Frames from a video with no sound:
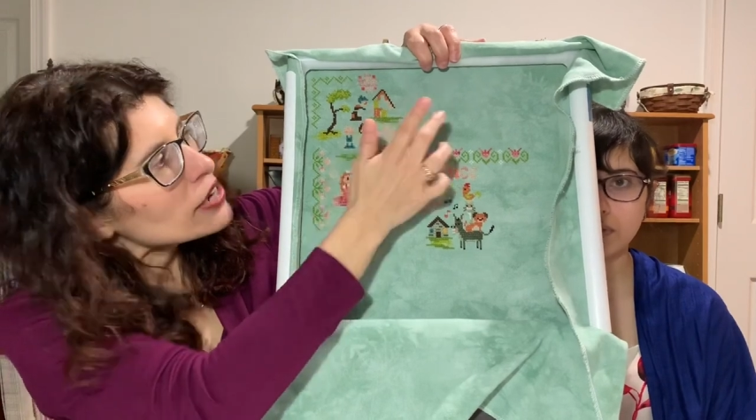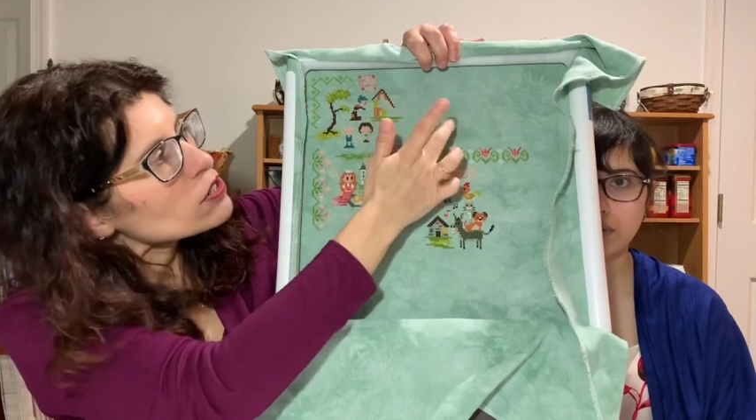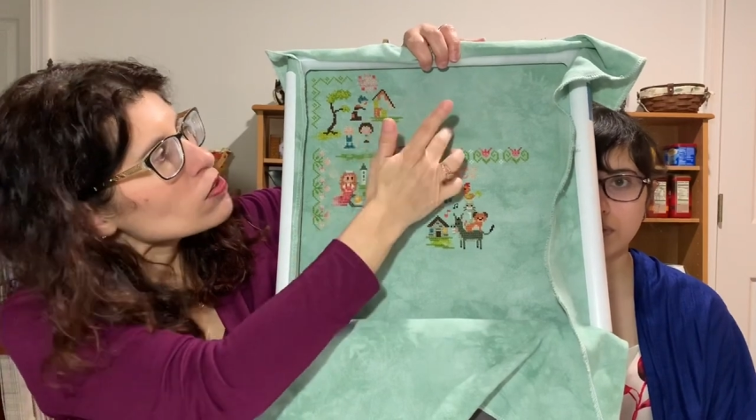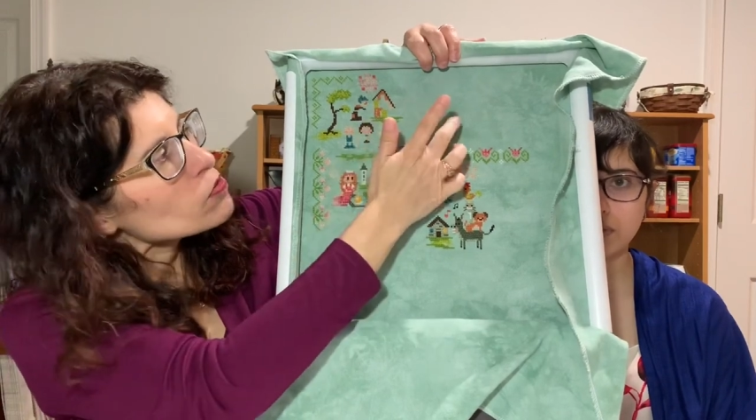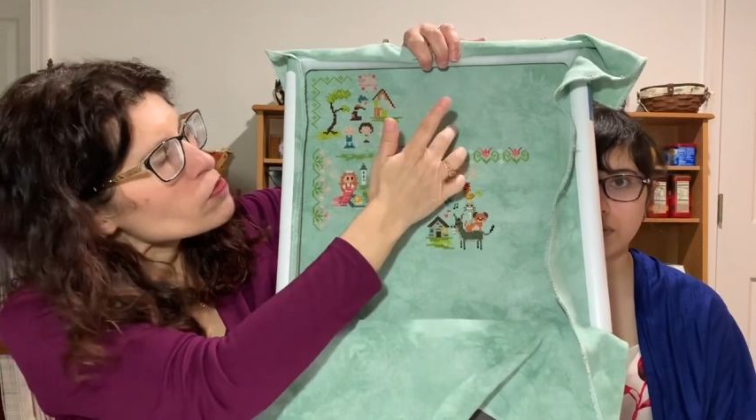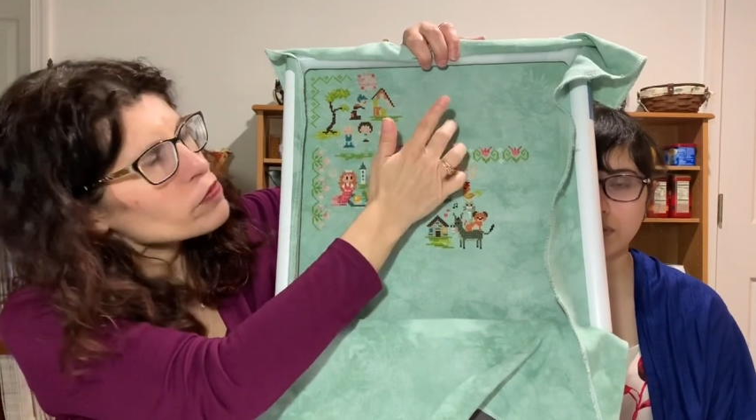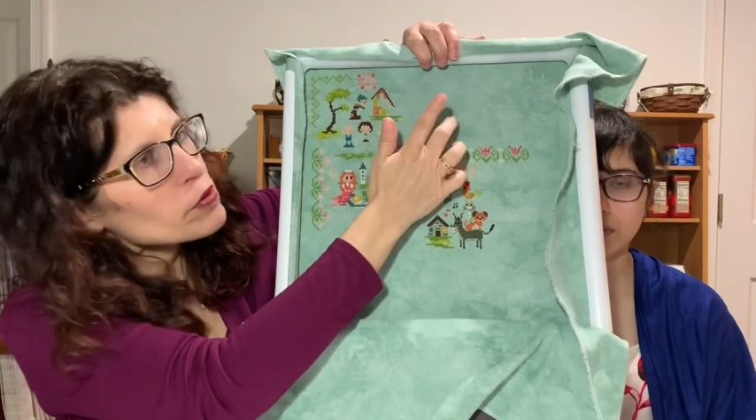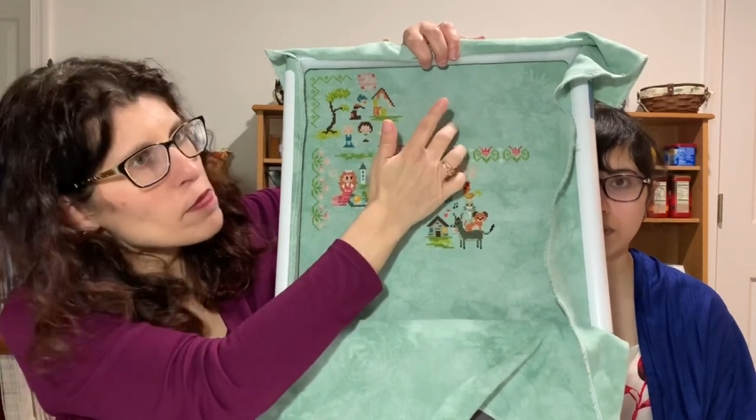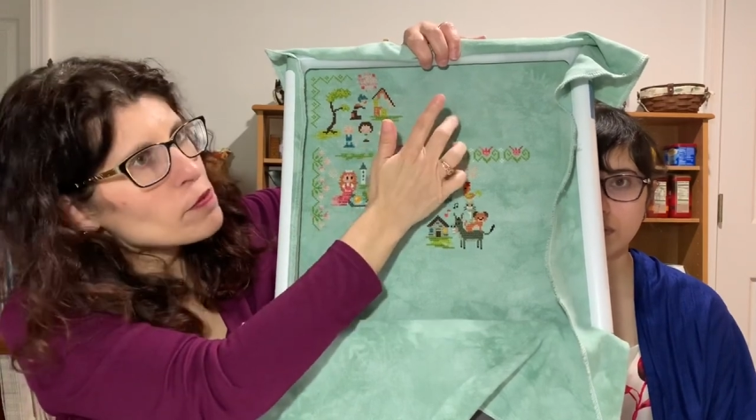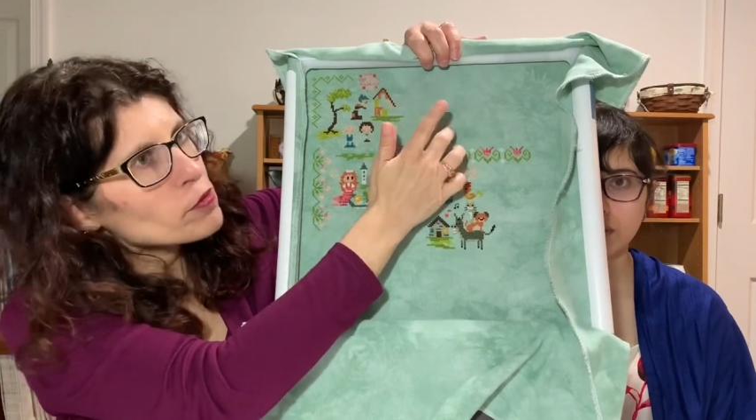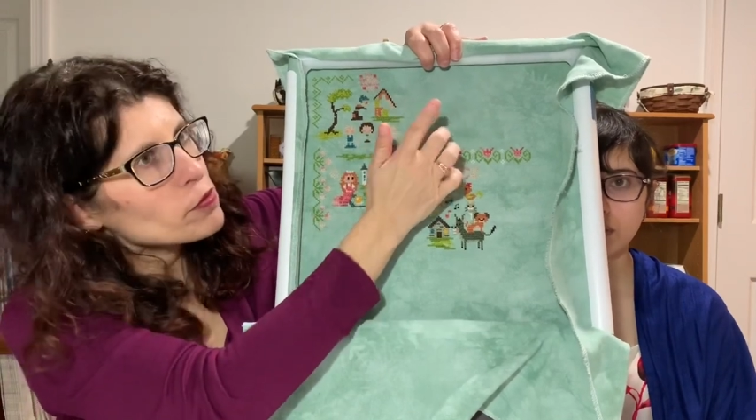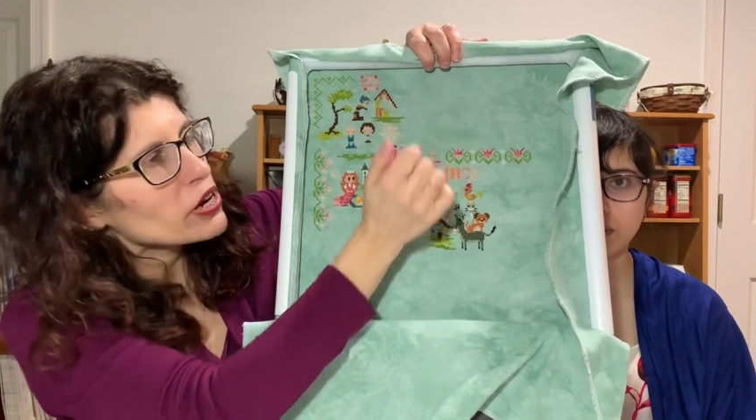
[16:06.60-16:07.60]
don't
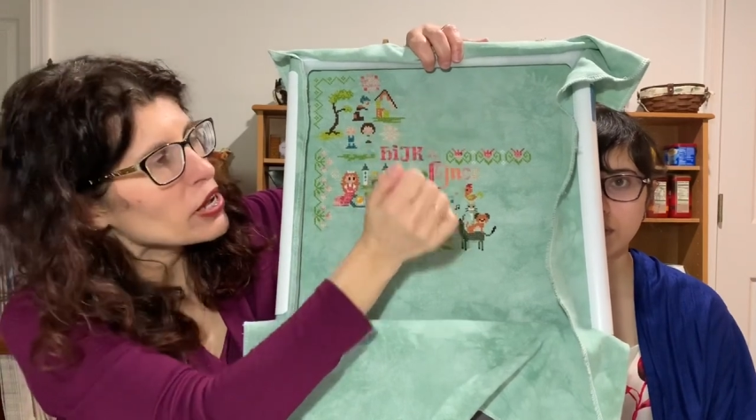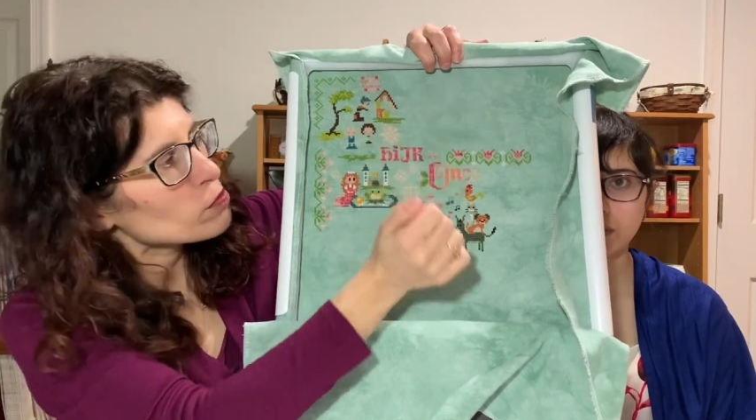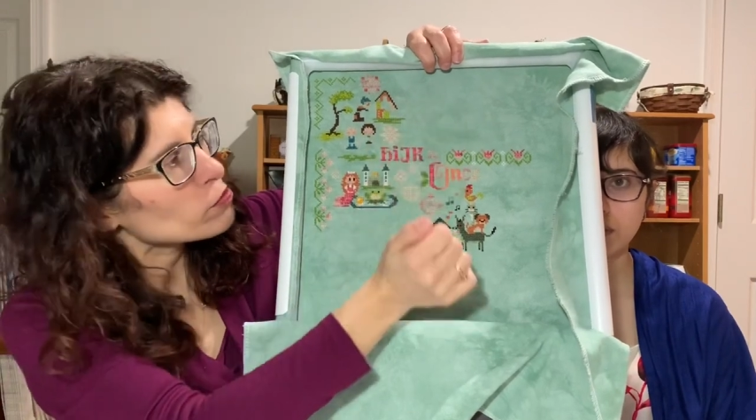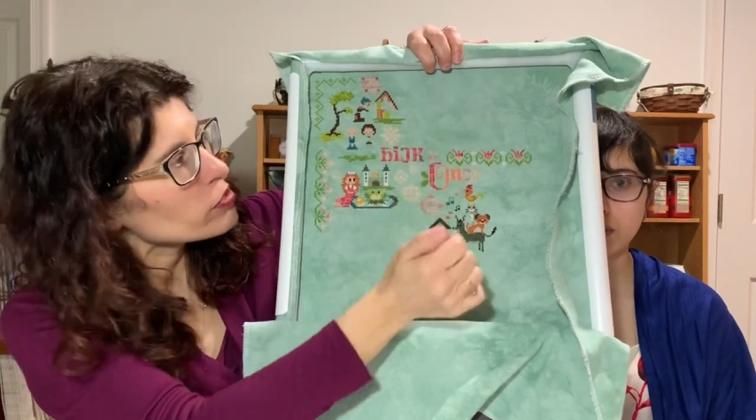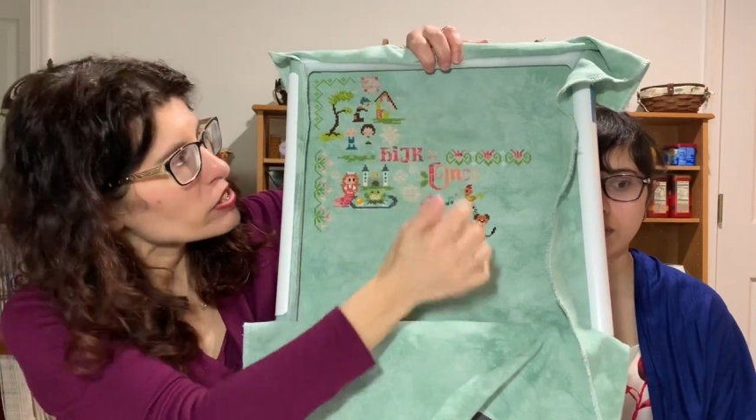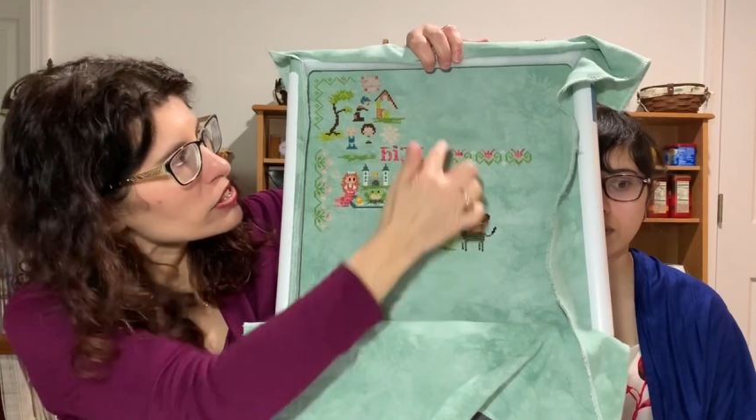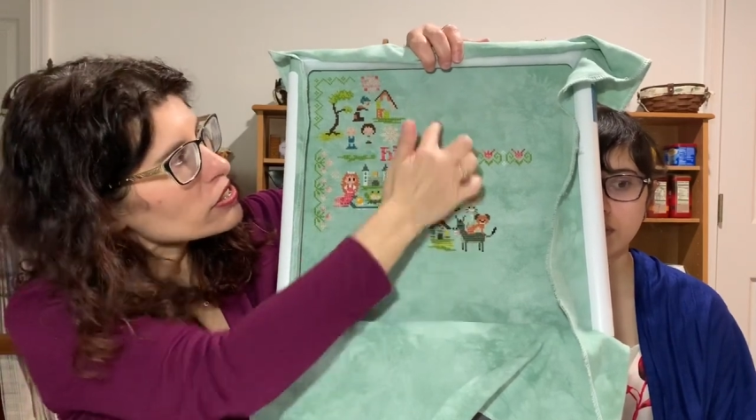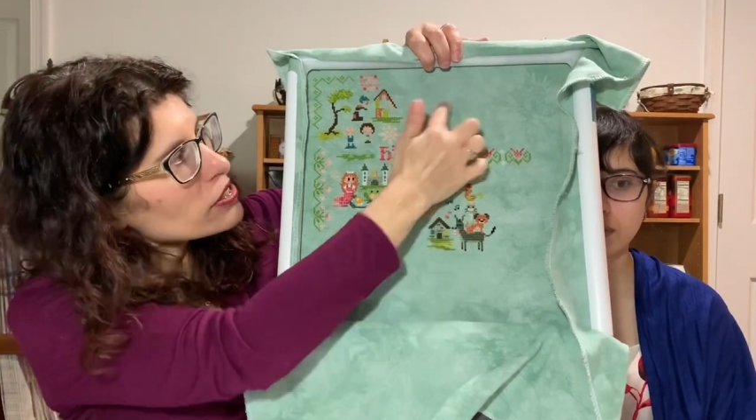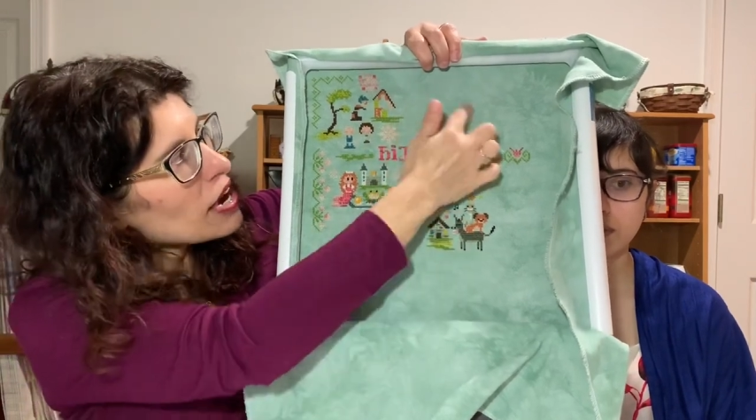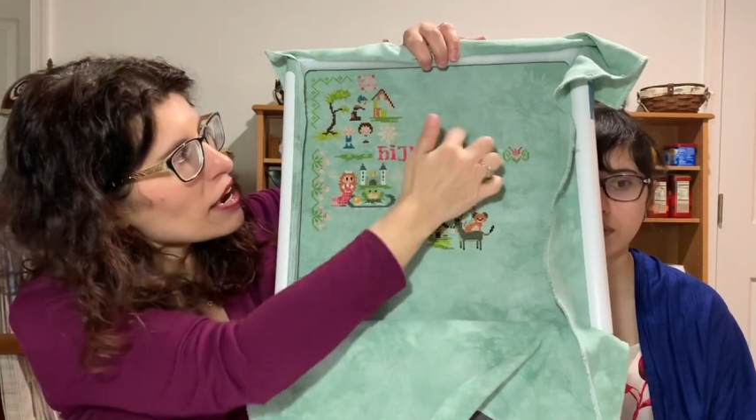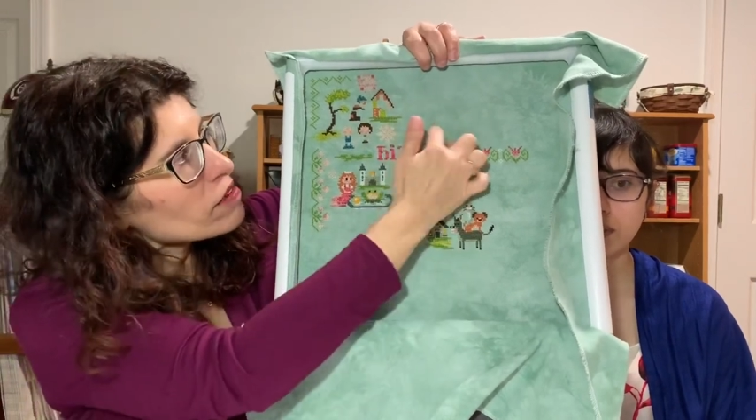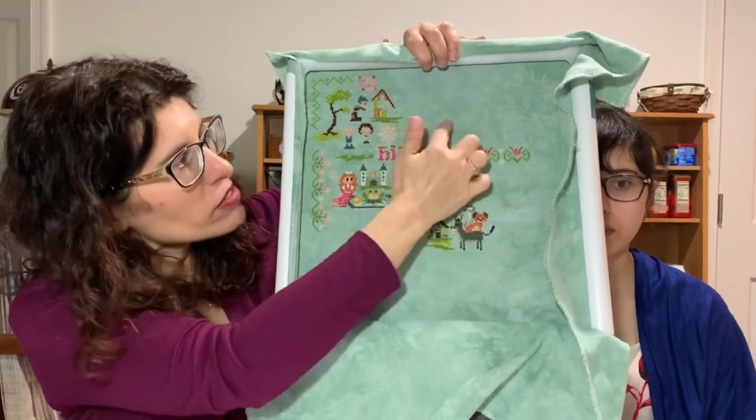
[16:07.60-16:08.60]
remember what April is.
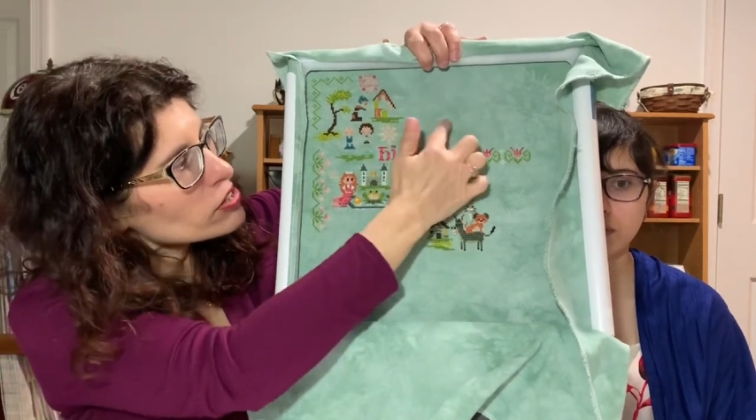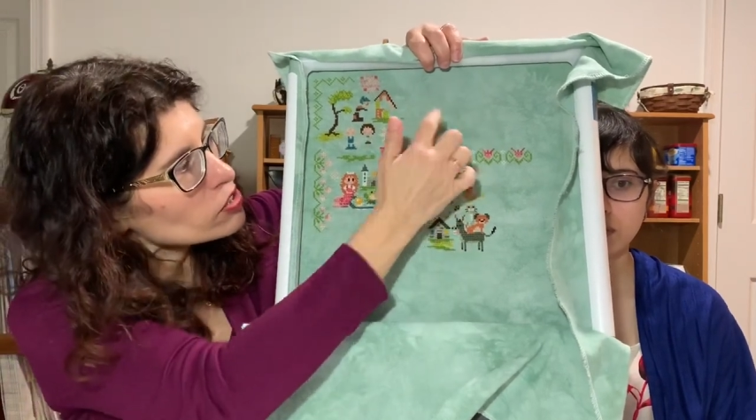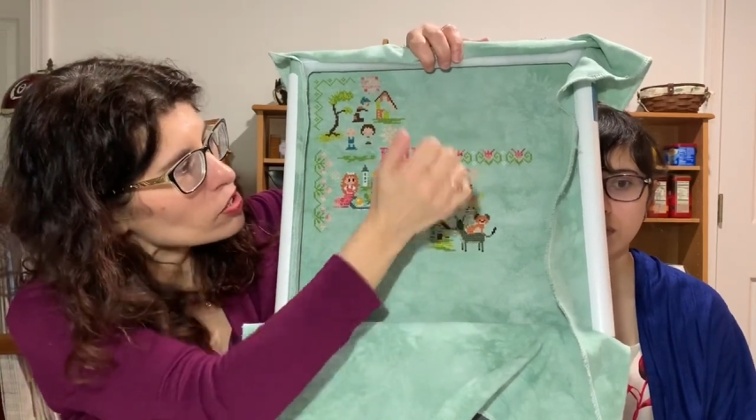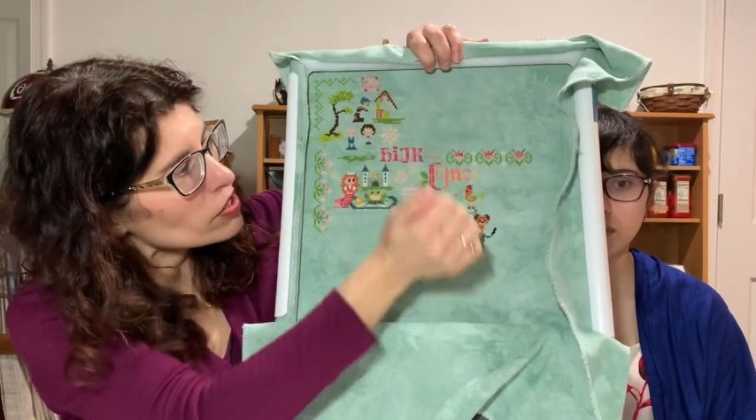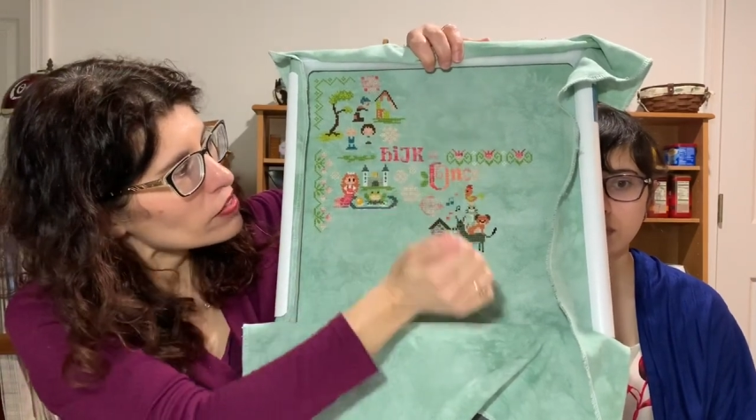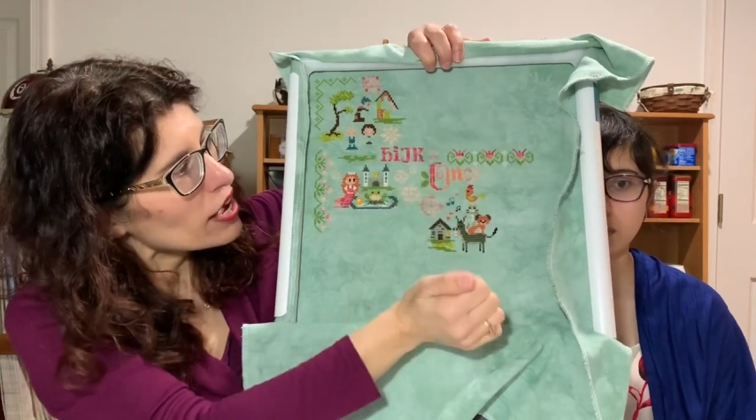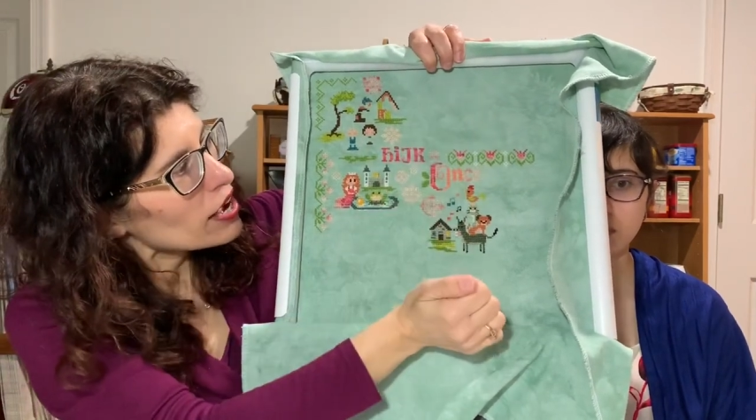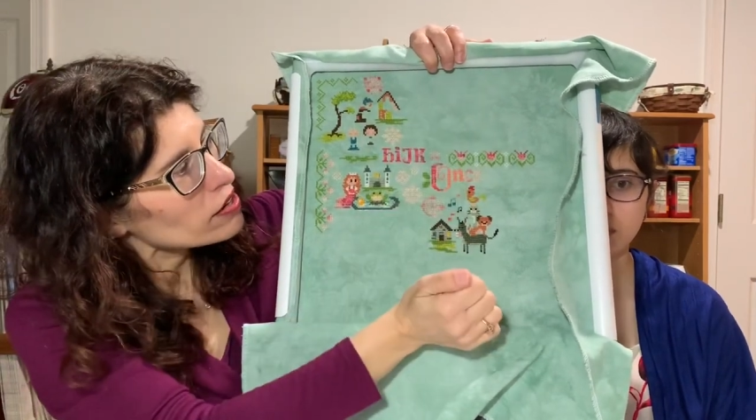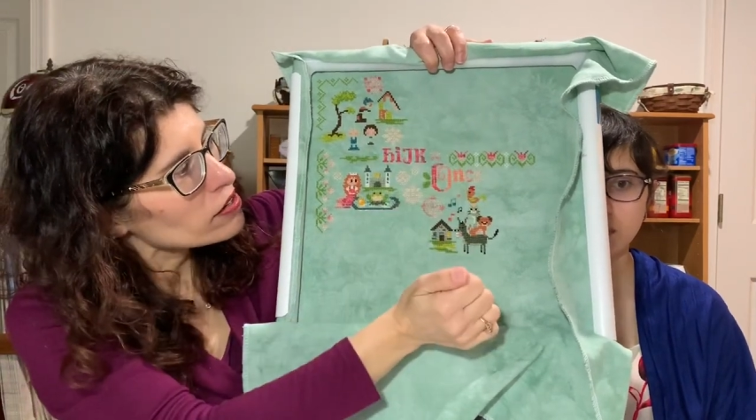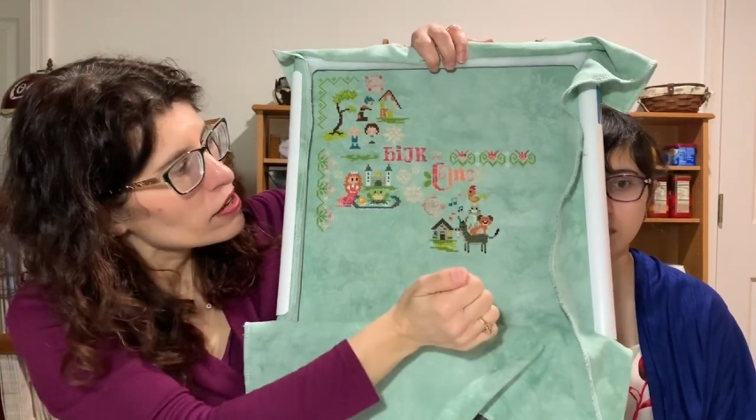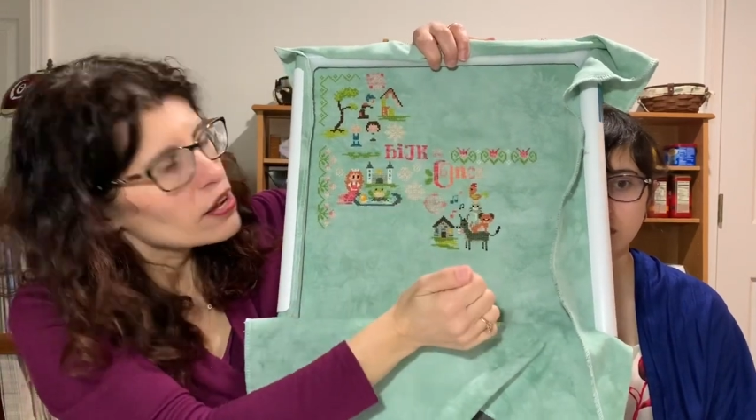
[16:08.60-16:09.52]
I haven't started that.